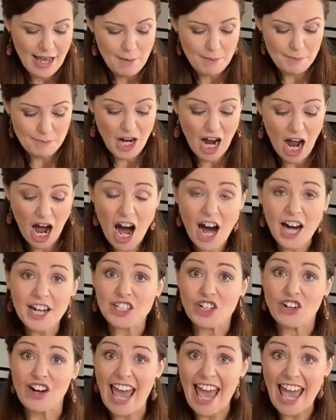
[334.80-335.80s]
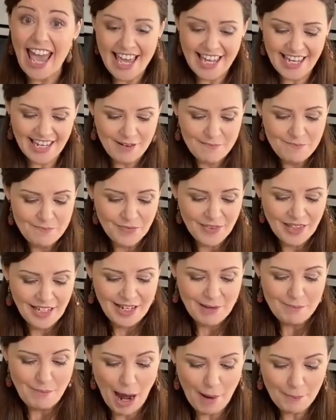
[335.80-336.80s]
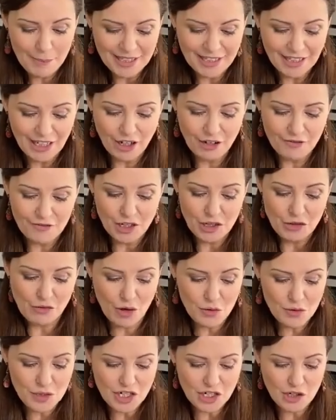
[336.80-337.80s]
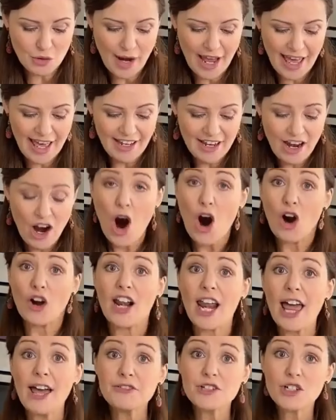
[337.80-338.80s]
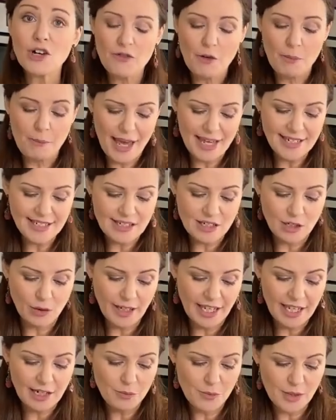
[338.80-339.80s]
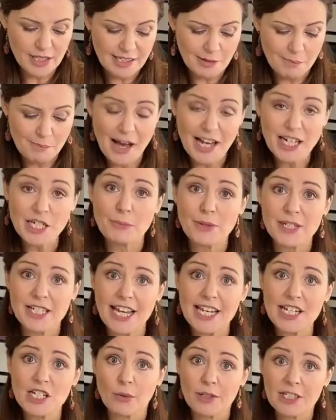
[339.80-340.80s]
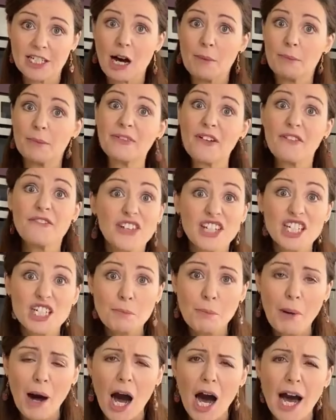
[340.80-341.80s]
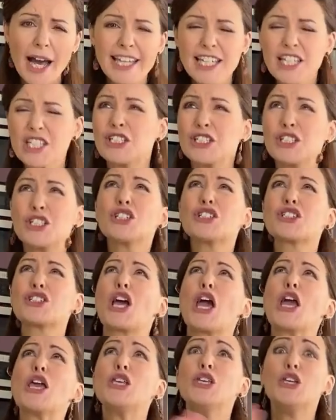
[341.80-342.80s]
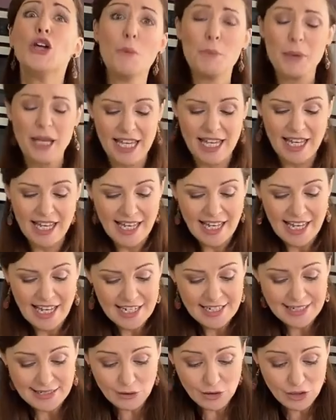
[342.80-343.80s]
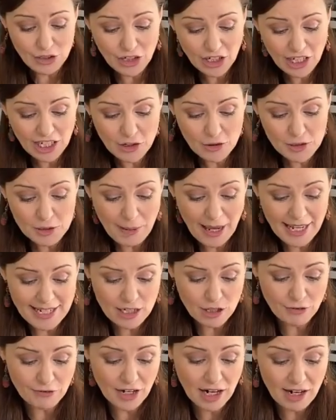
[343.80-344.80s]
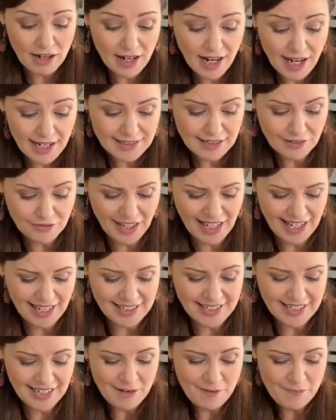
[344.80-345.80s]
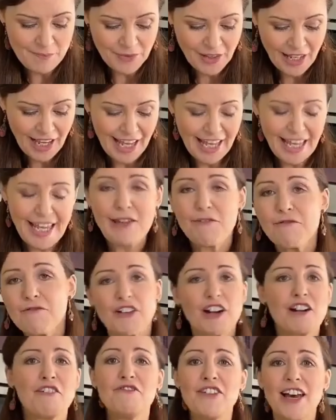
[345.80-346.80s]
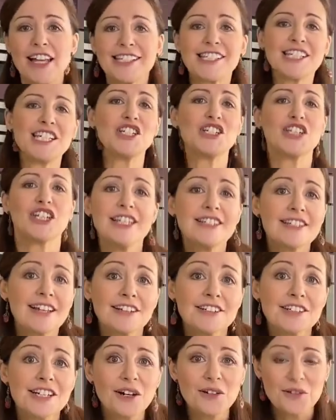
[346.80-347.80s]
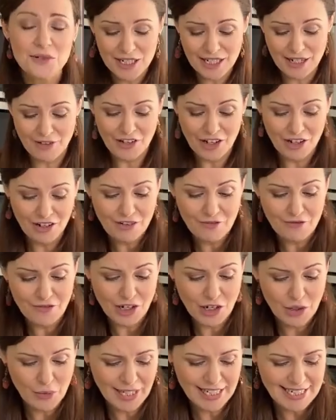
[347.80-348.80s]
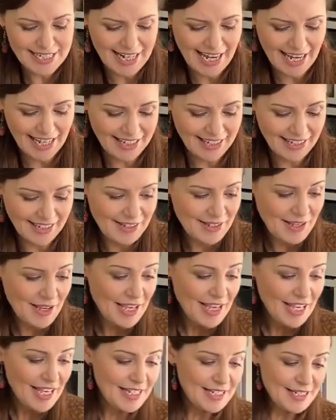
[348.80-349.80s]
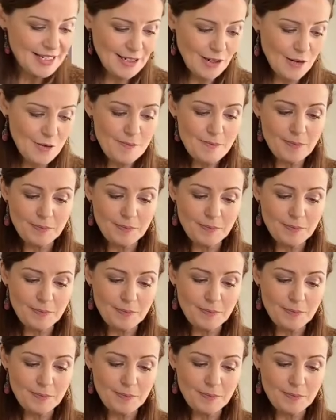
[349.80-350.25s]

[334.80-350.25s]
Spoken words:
cod or hake, pop it in the oven, roast it away, or leftover pesto in with some mashed potato on top of a fish pie is just yummy. So you can use pesto for lots of things, even for a fancy cheese on toast if you're looking for a quick snack. So